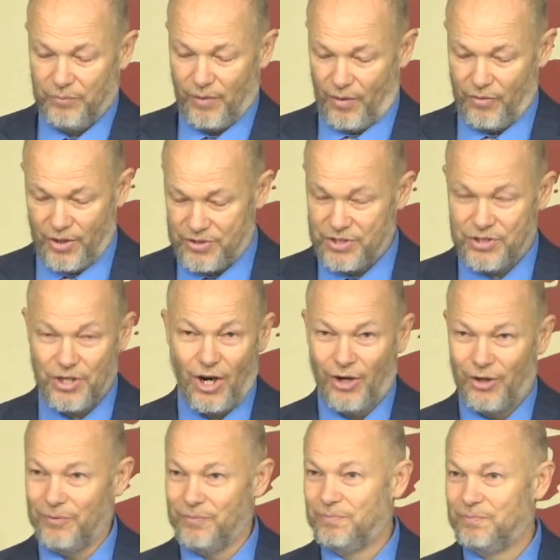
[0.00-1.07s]
this is
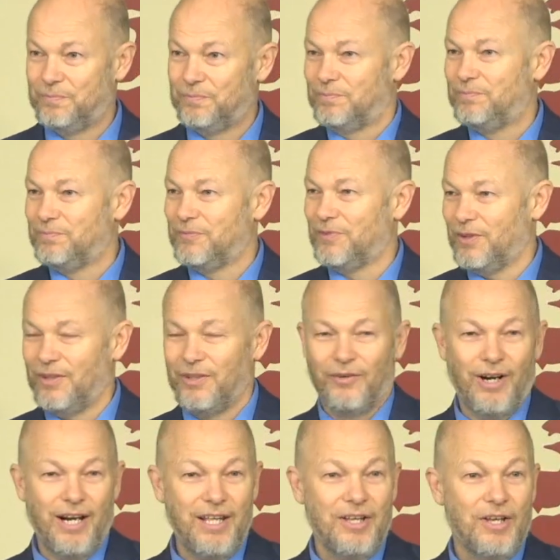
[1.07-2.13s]
hard. You
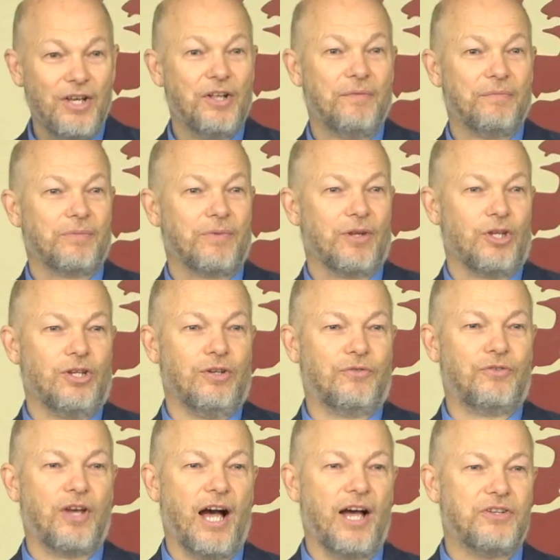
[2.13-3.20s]
ready?
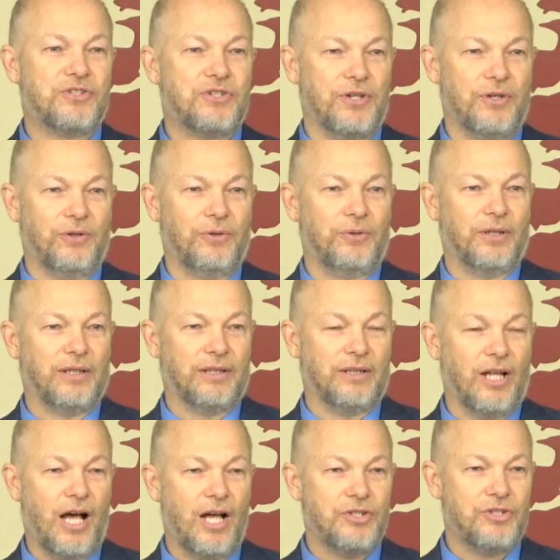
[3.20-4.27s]
You've got to
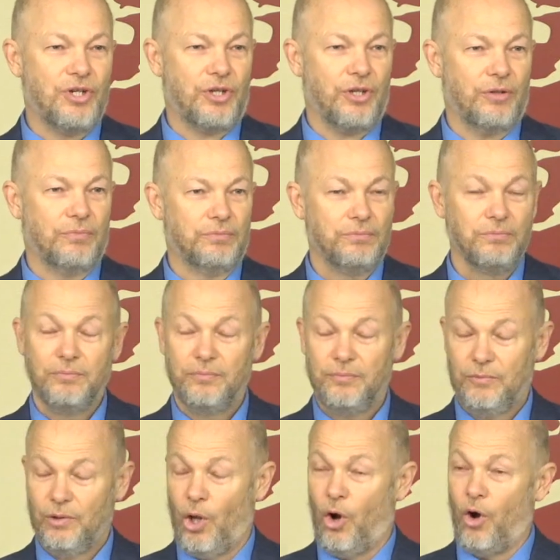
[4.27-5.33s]
logic
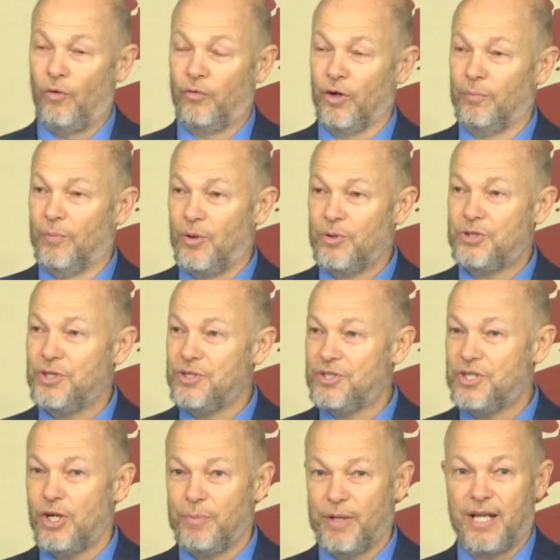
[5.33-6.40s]
over emotions
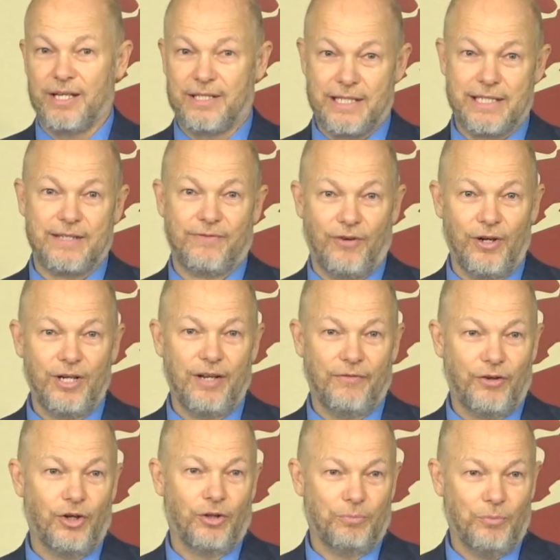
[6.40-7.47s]
here, because this is very
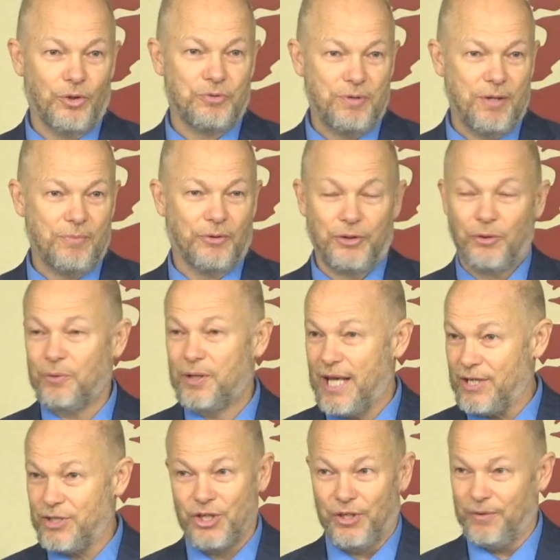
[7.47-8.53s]
difficult. Most people don't
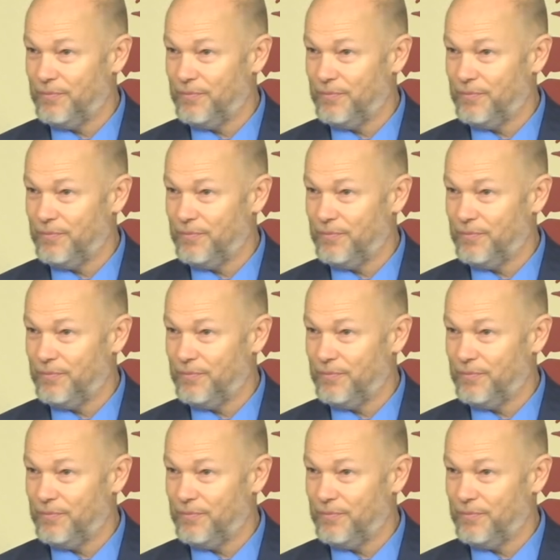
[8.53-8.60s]
catch it.